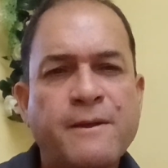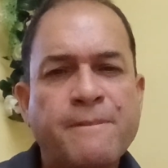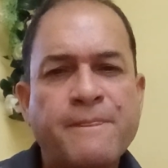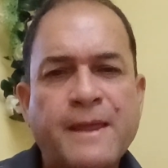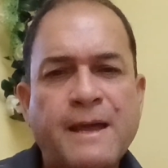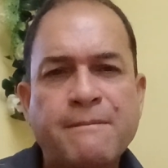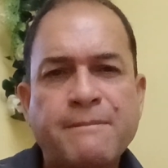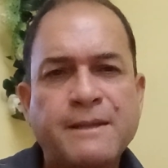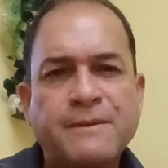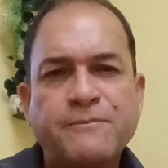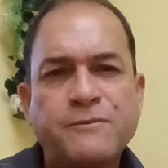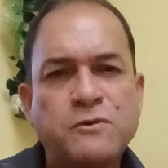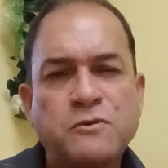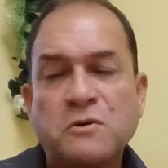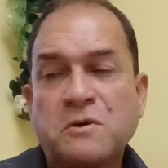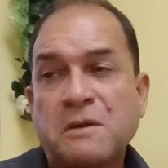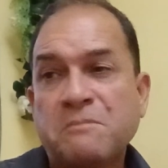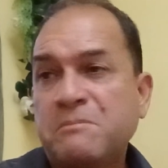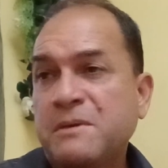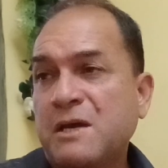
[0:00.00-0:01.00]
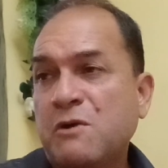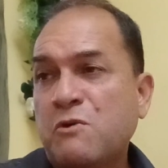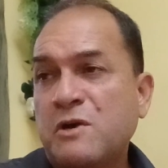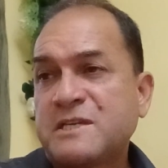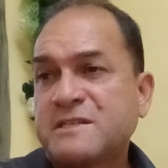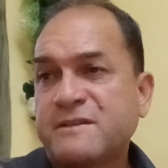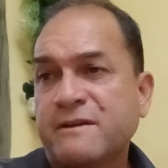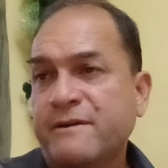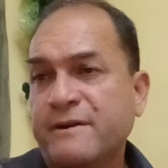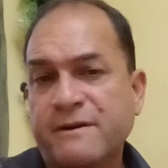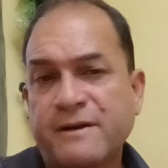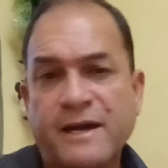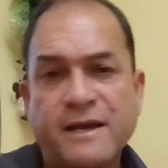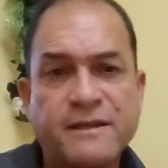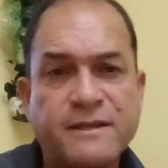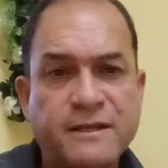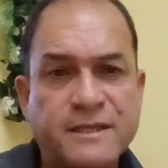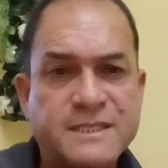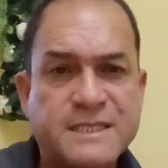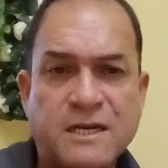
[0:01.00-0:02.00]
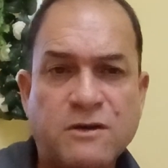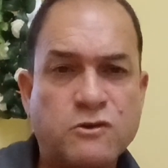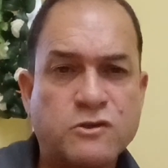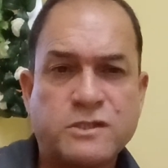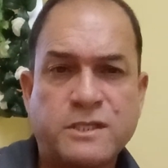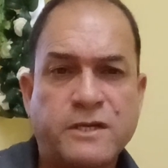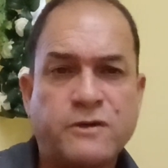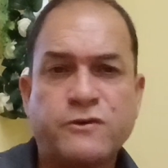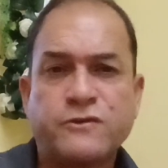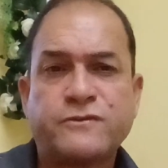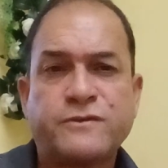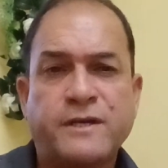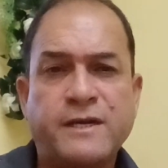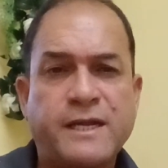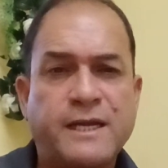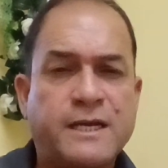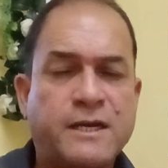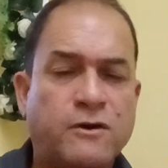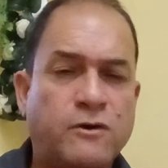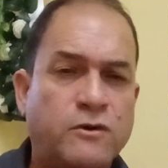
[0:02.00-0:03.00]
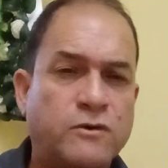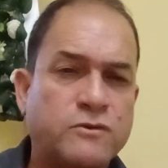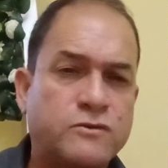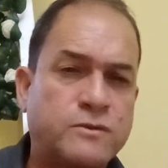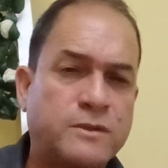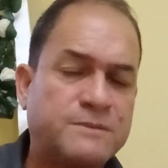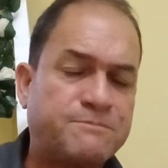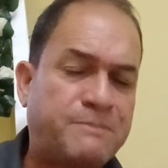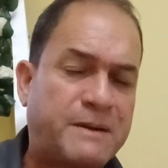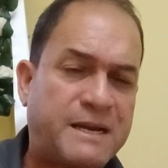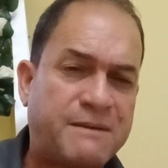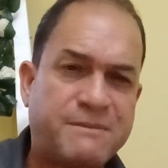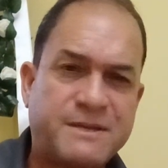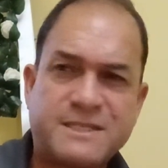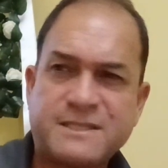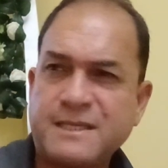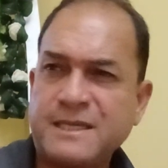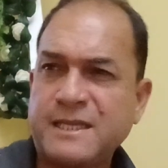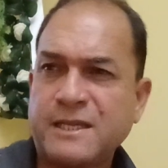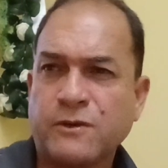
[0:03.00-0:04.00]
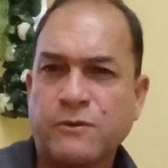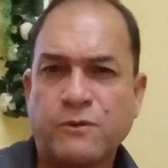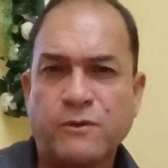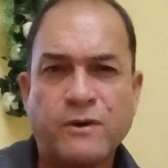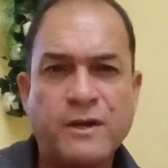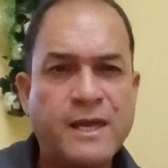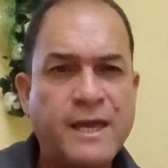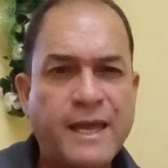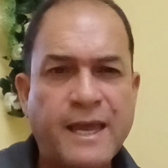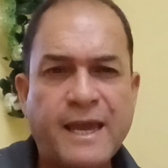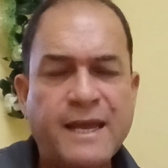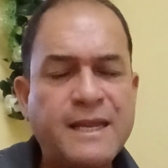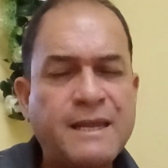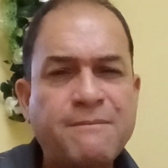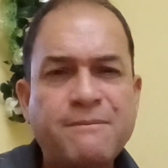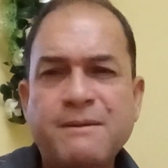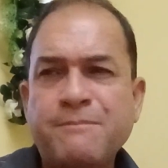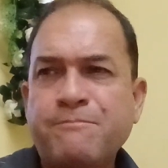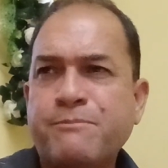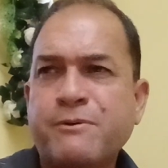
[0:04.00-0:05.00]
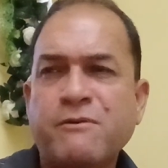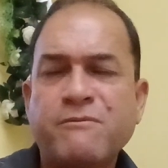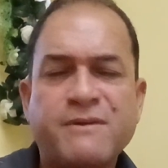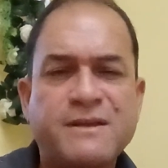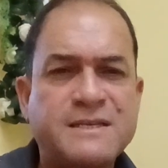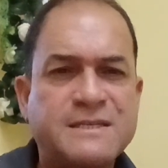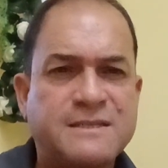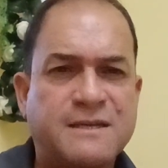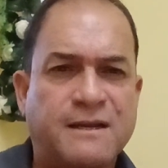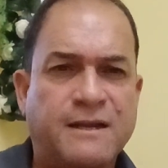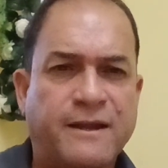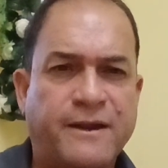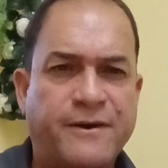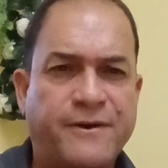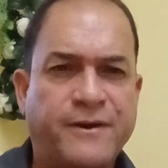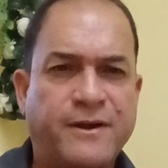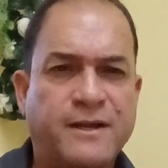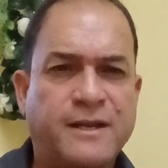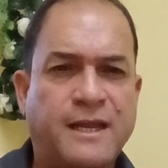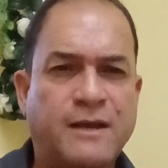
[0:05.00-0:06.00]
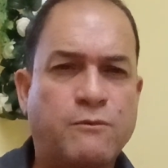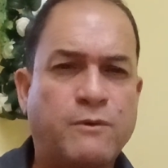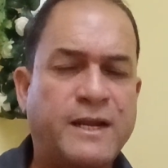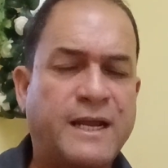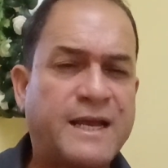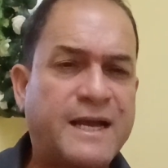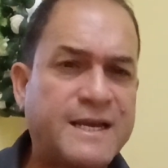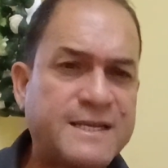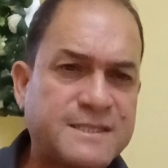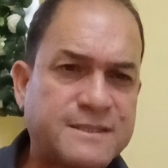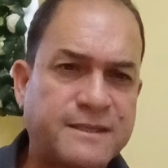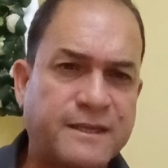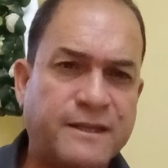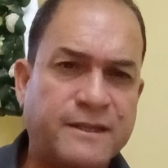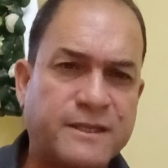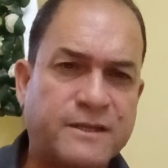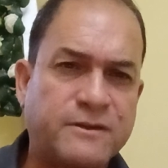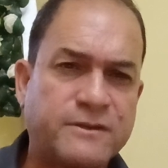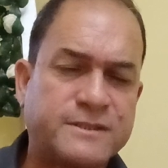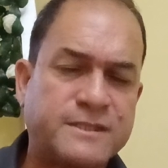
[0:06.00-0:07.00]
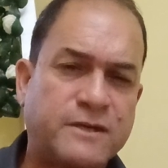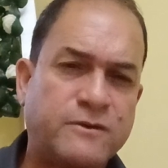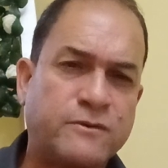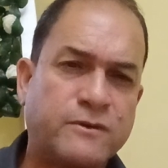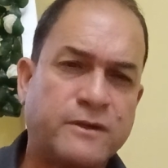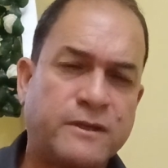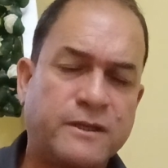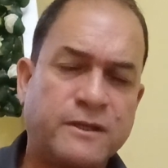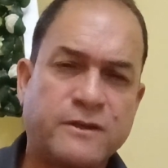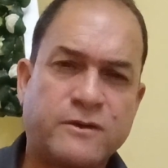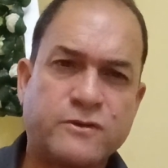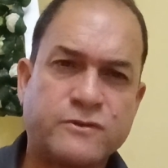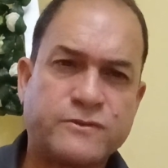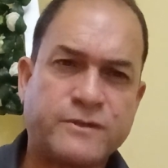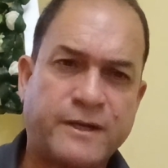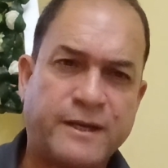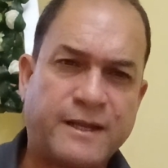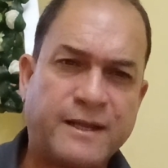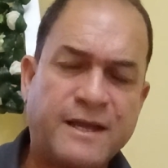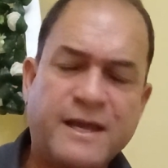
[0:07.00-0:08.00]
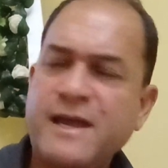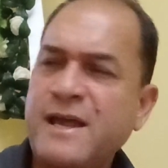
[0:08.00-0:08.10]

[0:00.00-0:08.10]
I mean, you can be a Westerner, right? In San Jose, Costa Rica, or Panama City, and even provincial area like Guanacaste in Costa Rica.